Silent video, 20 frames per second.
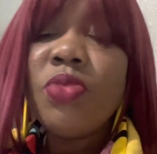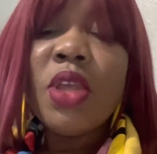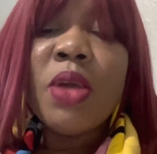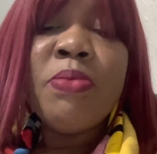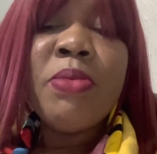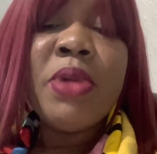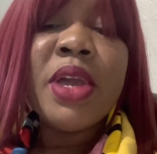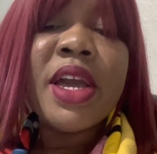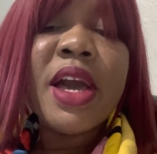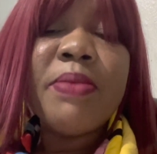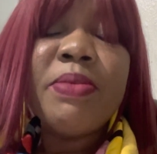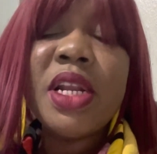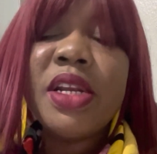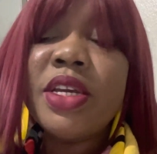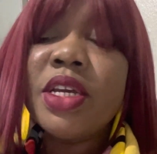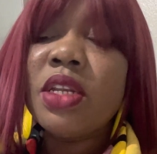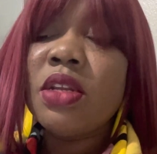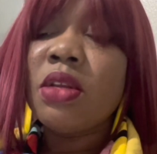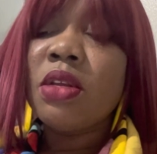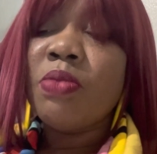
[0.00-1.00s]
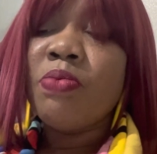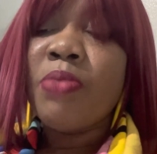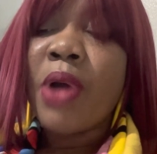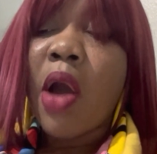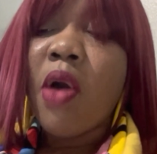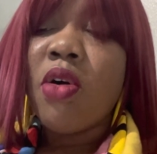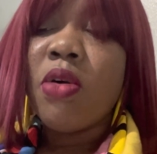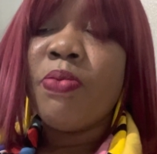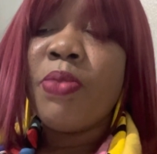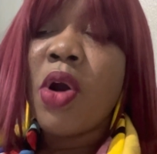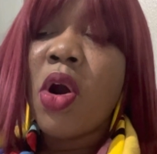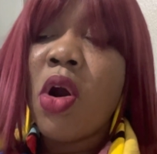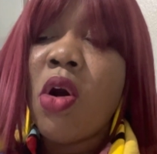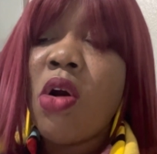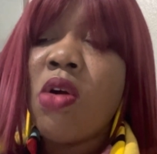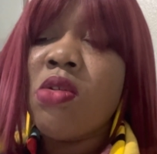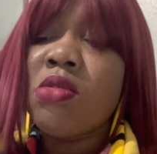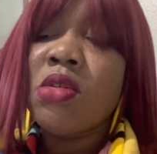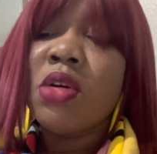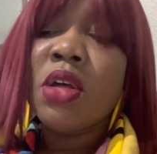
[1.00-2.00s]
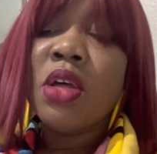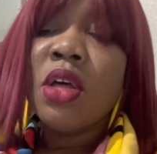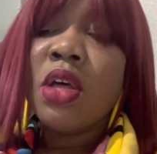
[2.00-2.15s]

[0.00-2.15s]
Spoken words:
Mega Million, Powerball,